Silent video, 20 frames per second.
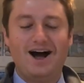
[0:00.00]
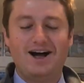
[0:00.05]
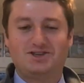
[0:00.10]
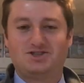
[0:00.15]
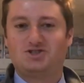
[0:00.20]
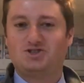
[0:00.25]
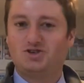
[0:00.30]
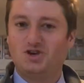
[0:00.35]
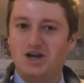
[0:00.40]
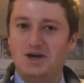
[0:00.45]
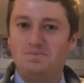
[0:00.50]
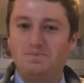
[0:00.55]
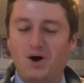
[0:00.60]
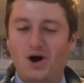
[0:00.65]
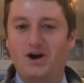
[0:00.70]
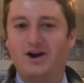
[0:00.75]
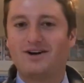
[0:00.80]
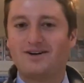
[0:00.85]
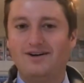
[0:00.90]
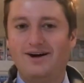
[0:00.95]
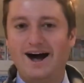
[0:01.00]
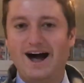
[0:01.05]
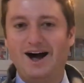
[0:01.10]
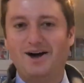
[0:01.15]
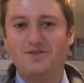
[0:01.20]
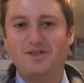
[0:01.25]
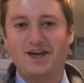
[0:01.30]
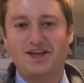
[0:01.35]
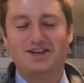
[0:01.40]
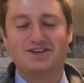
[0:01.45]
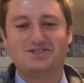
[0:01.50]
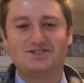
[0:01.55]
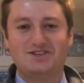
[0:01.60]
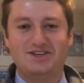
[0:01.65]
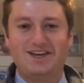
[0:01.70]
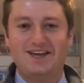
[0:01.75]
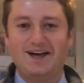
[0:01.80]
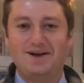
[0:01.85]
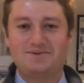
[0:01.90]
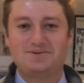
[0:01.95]
sleep on a cloud that you
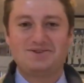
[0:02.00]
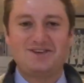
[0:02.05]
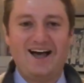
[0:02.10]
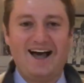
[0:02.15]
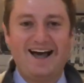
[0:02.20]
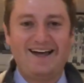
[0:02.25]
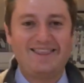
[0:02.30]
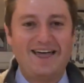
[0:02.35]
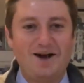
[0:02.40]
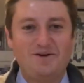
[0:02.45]
see outside.